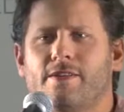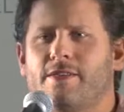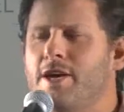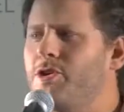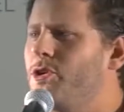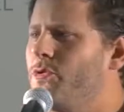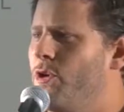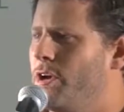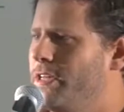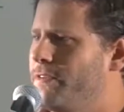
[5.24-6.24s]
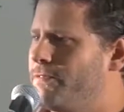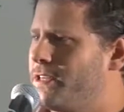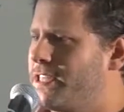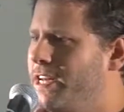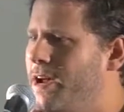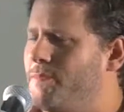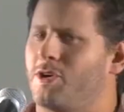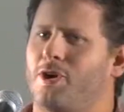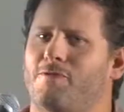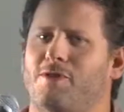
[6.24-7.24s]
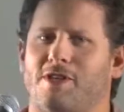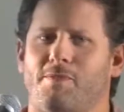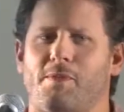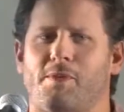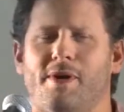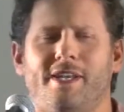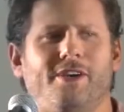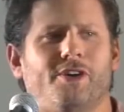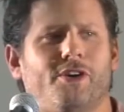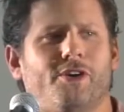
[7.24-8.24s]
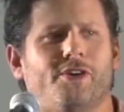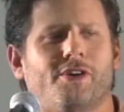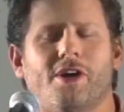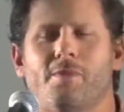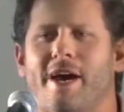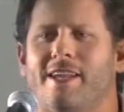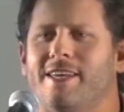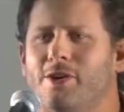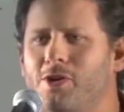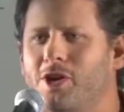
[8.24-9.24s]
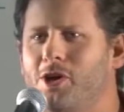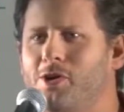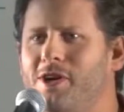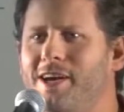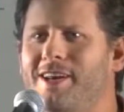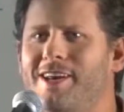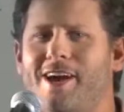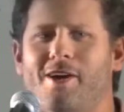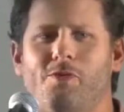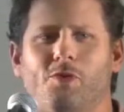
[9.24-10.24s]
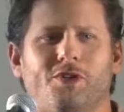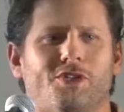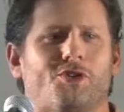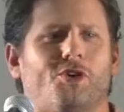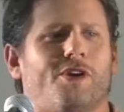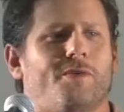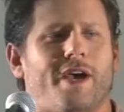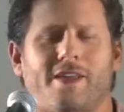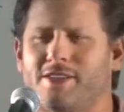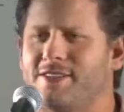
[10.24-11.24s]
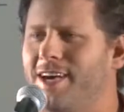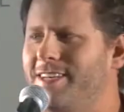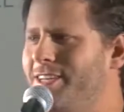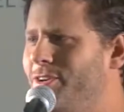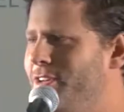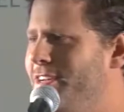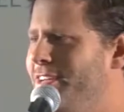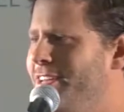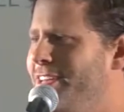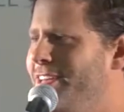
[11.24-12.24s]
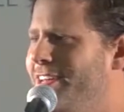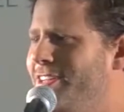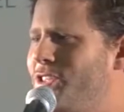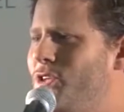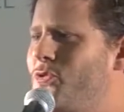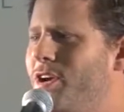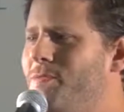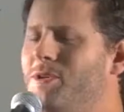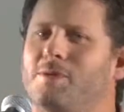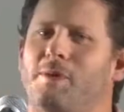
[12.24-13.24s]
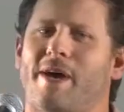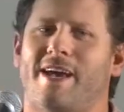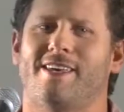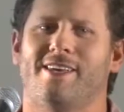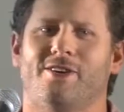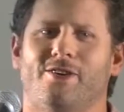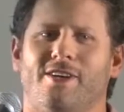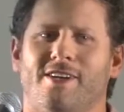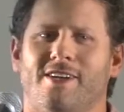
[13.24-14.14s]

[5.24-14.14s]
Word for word: thank you to Ronnie for setting up the conference. I remember meeting her about a year ago, and, uh, and we were just talking about this idea, and, and it's incredible to be back here